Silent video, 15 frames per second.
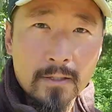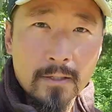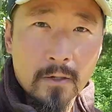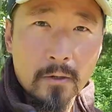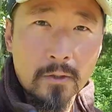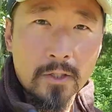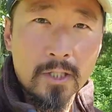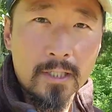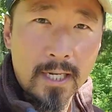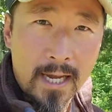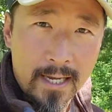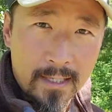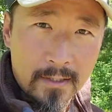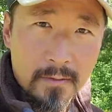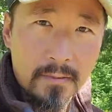So
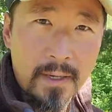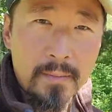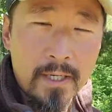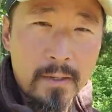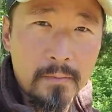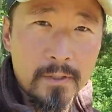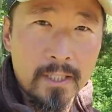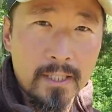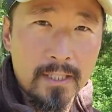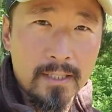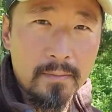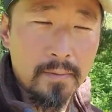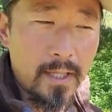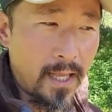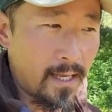tonight when I meet up with Tina,
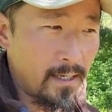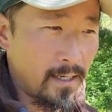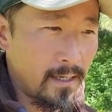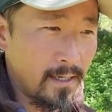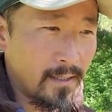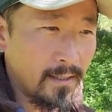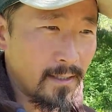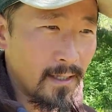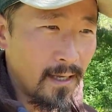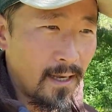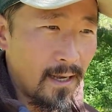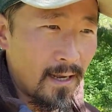the plan is